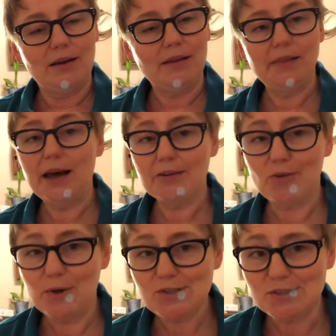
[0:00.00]
A lot of
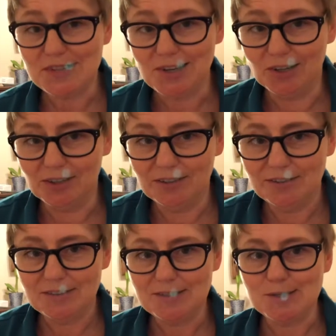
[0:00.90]
questions here.
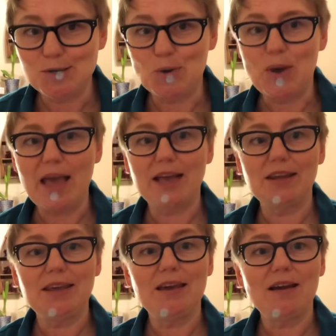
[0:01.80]
So
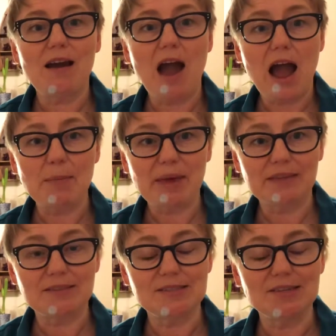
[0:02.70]
any
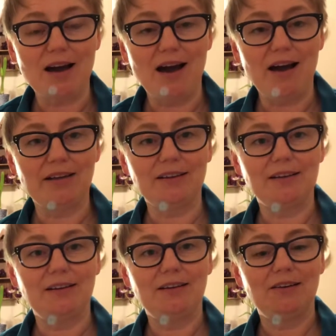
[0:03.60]
comments on